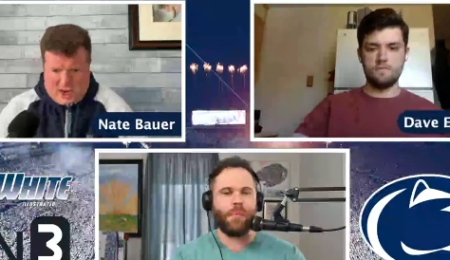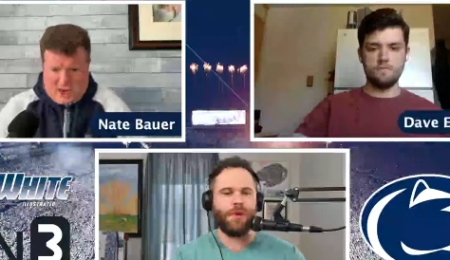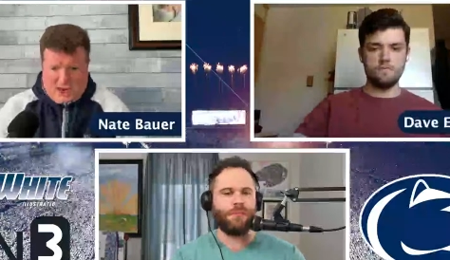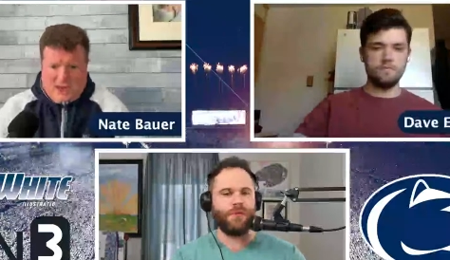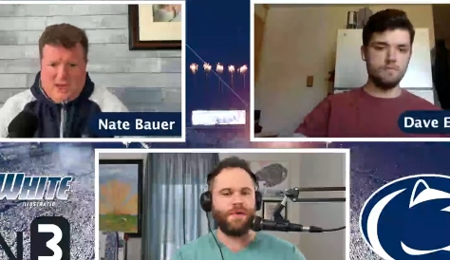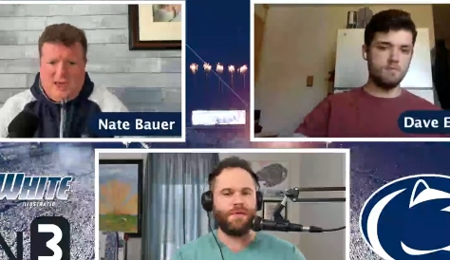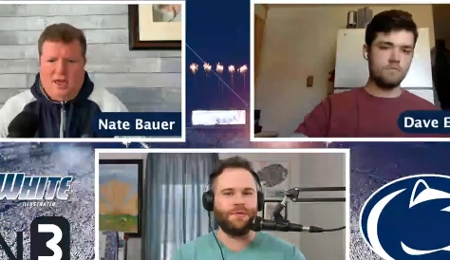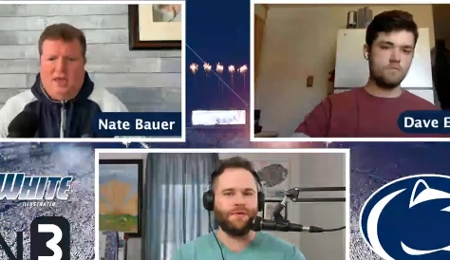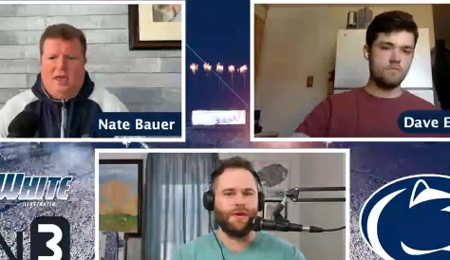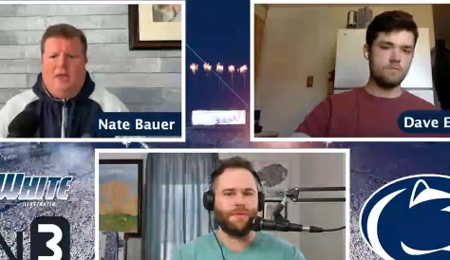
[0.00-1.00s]
Speaker 1: up revenue
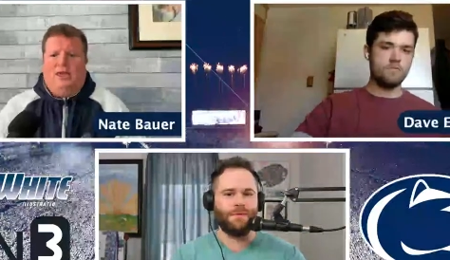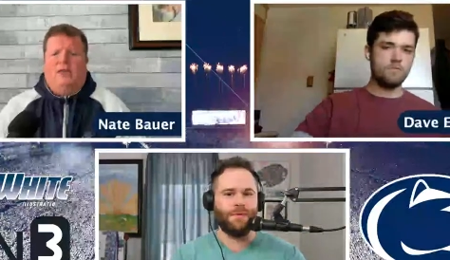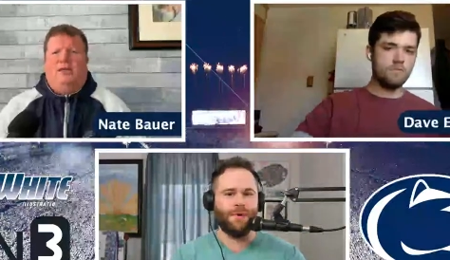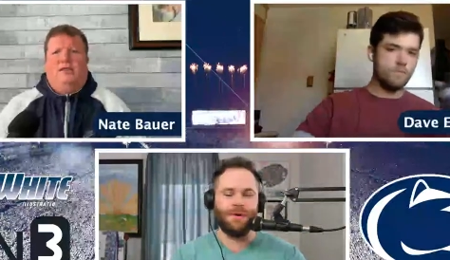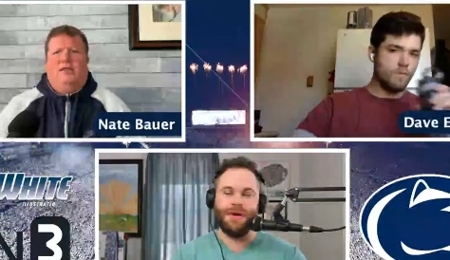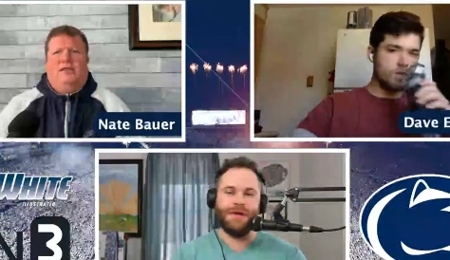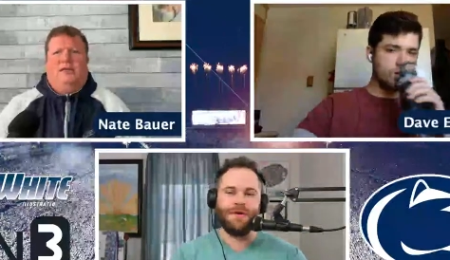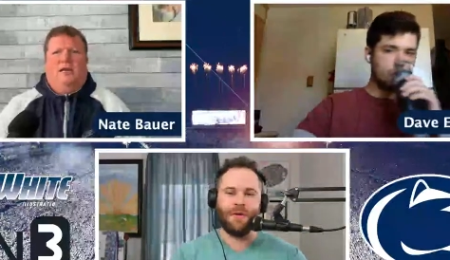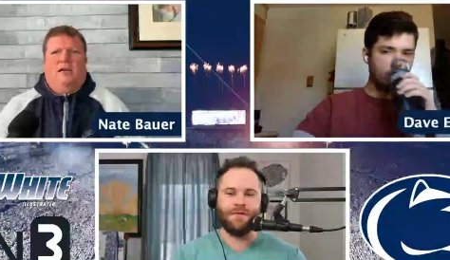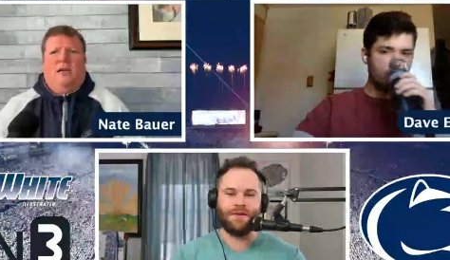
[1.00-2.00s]
streams for the
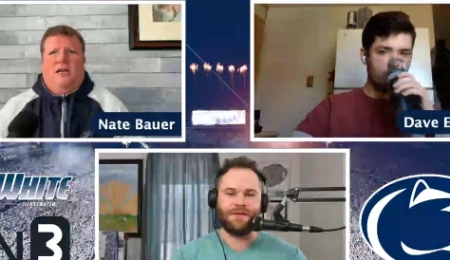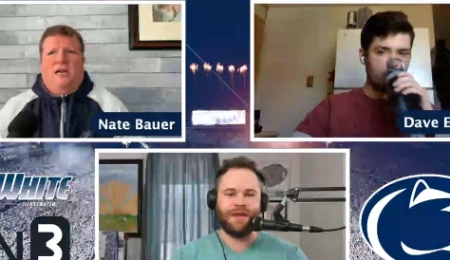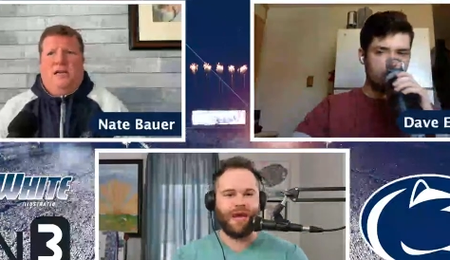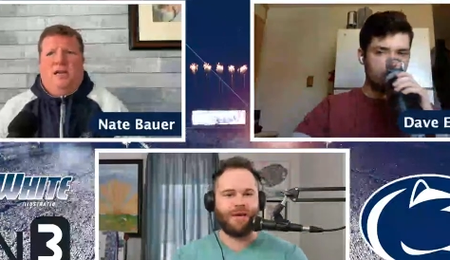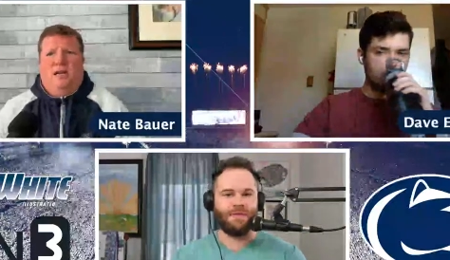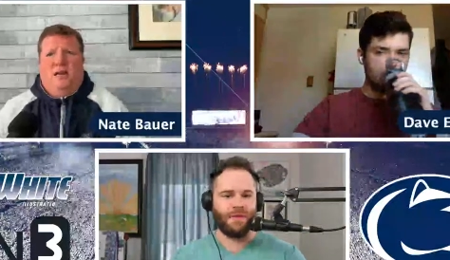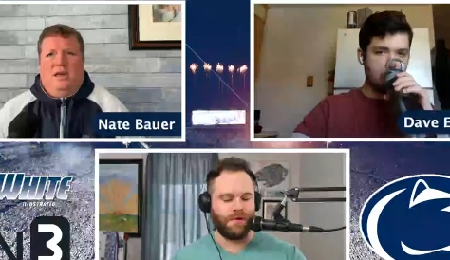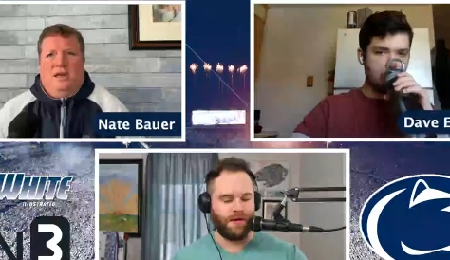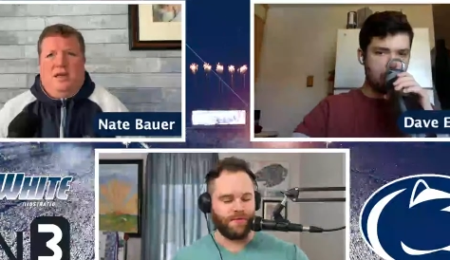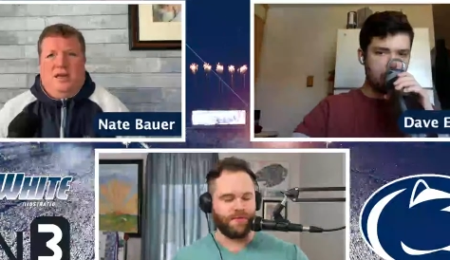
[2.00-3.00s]
university and for the
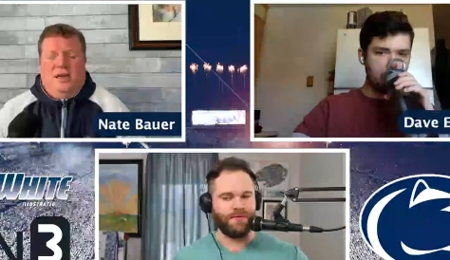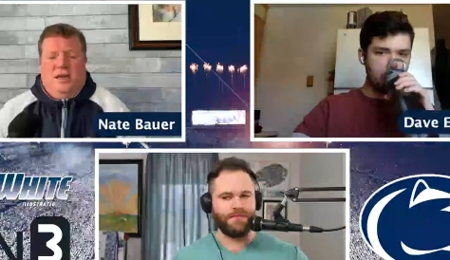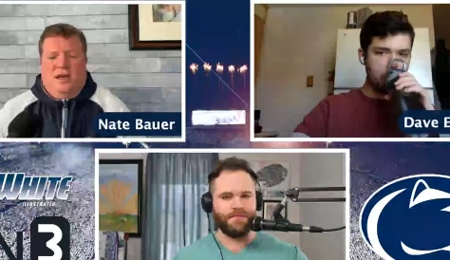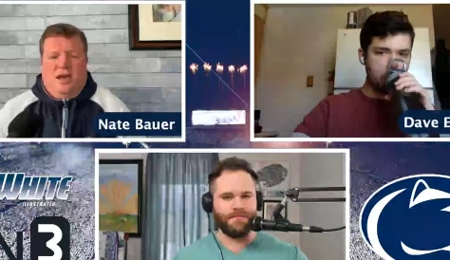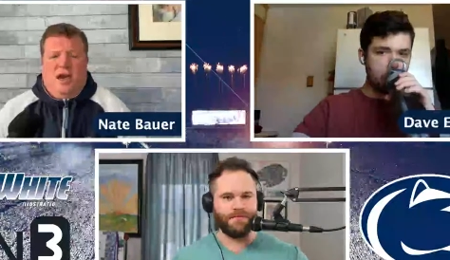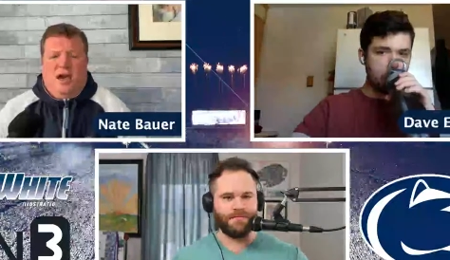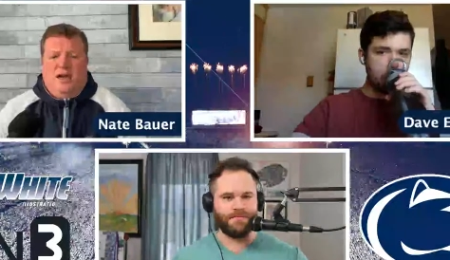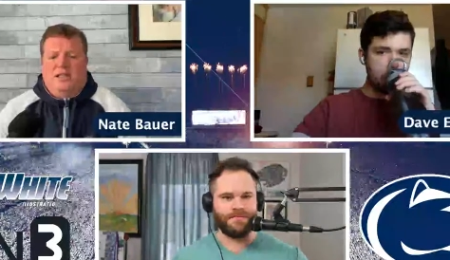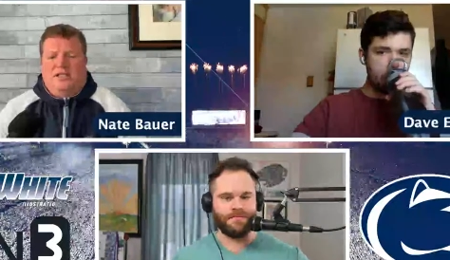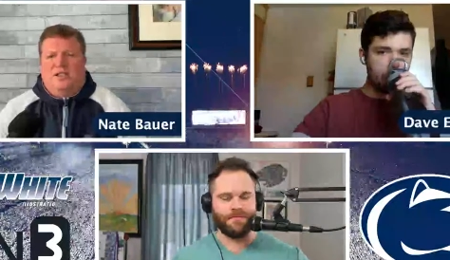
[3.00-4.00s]
players?
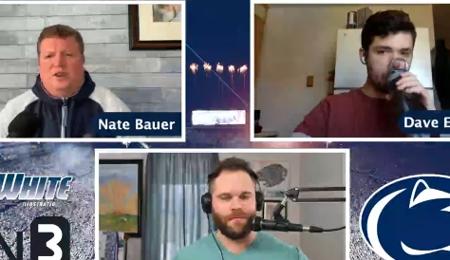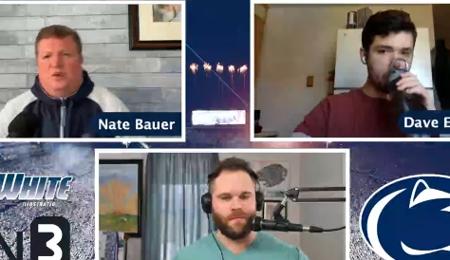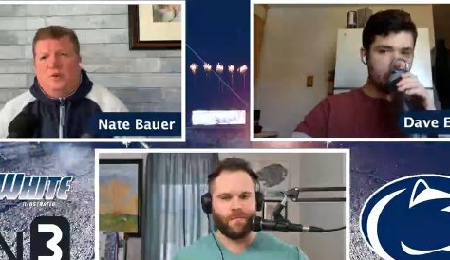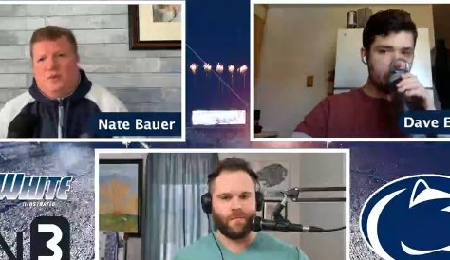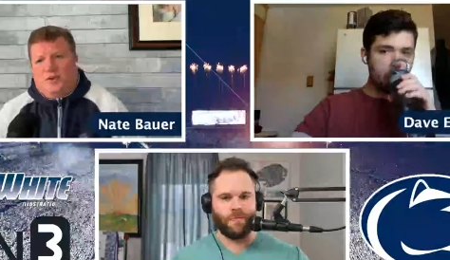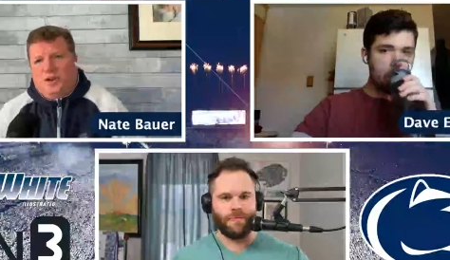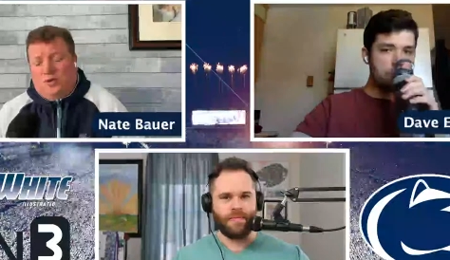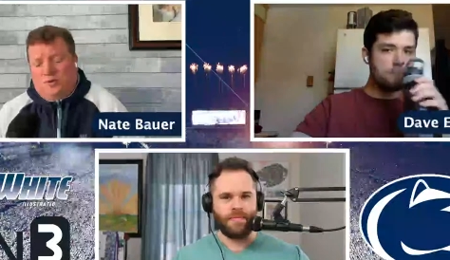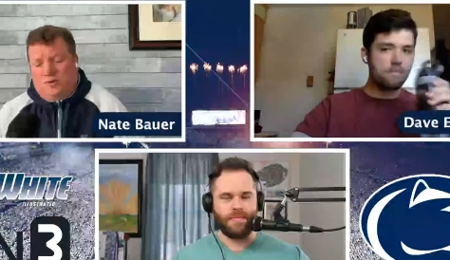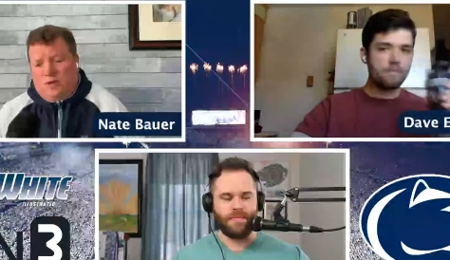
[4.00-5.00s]
Speaker 2: So,
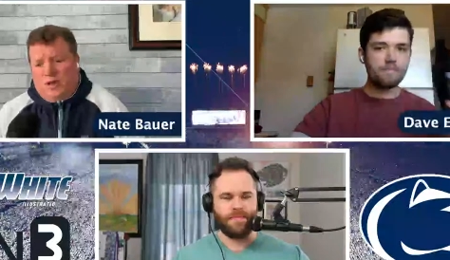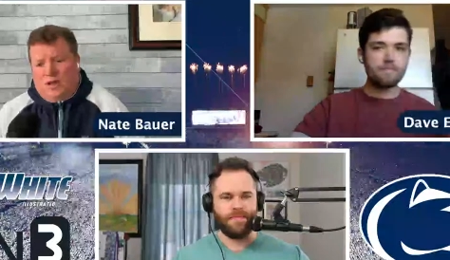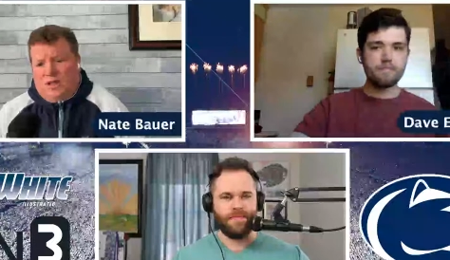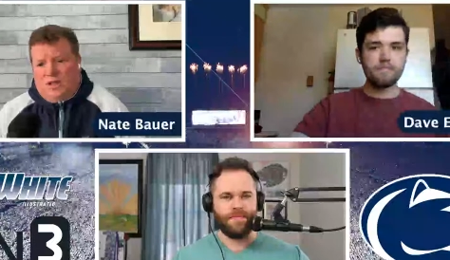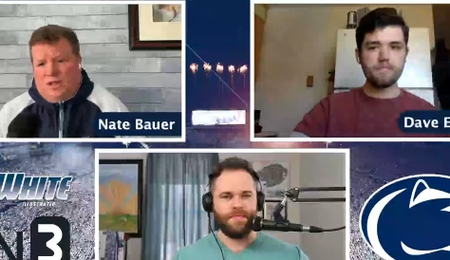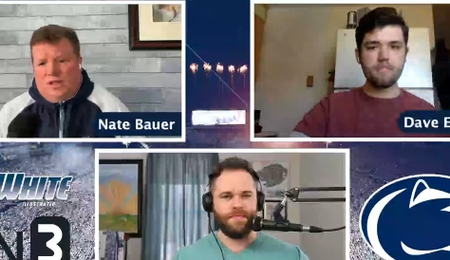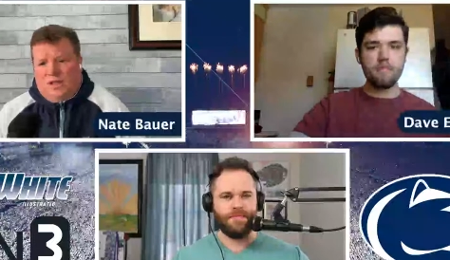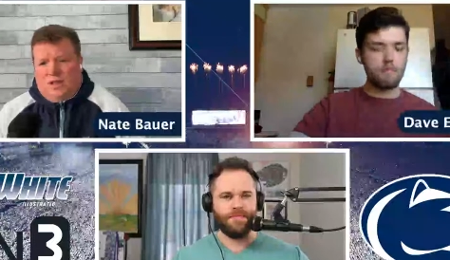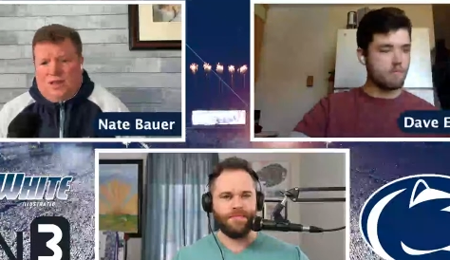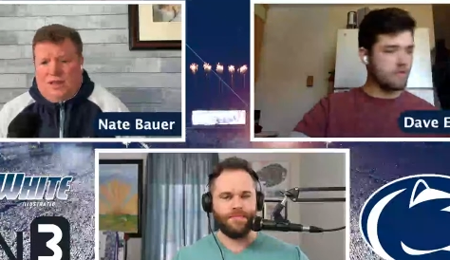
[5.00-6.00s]
so. Uh,
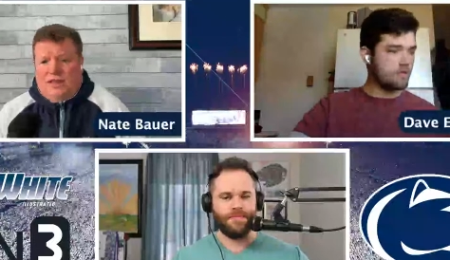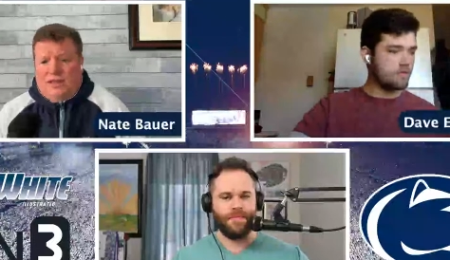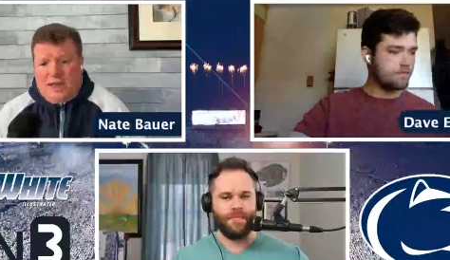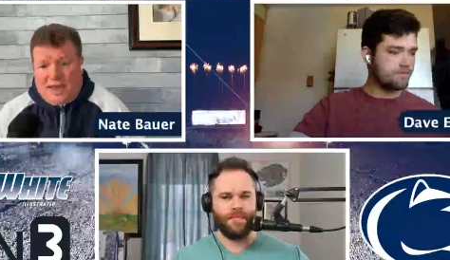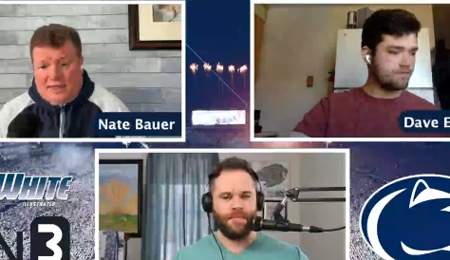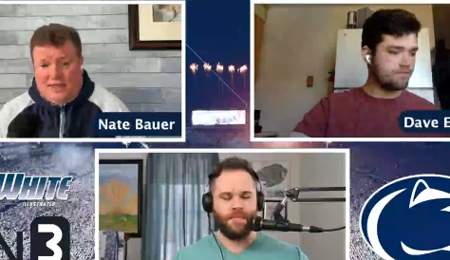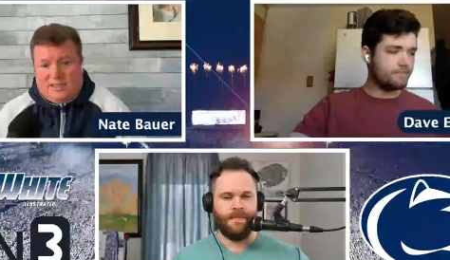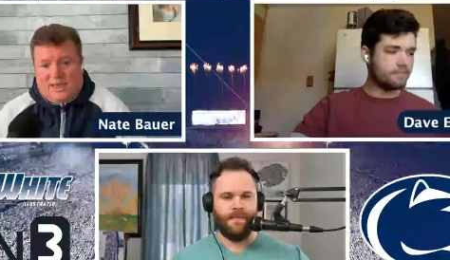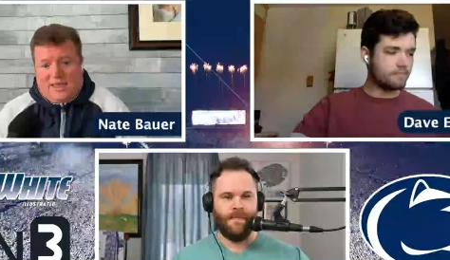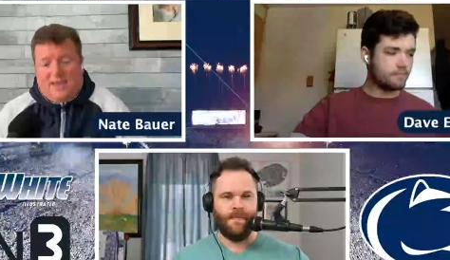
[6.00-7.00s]

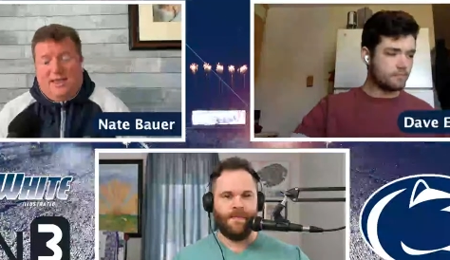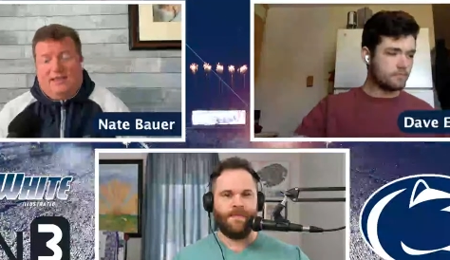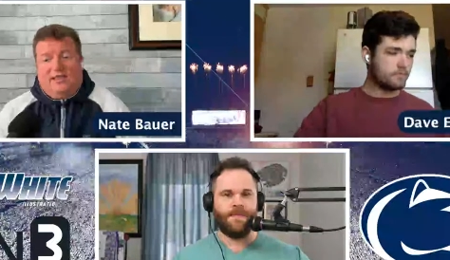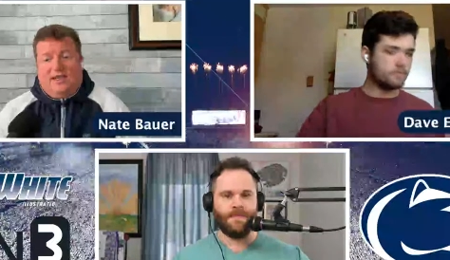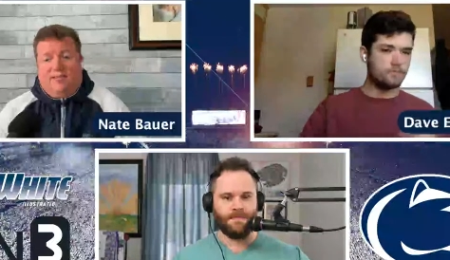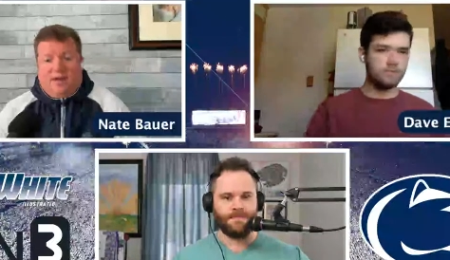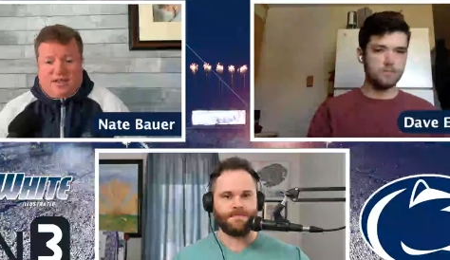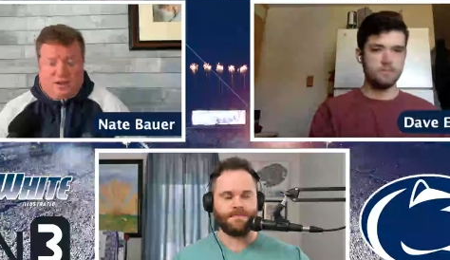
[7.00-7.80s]
yes, I think it's. I mean,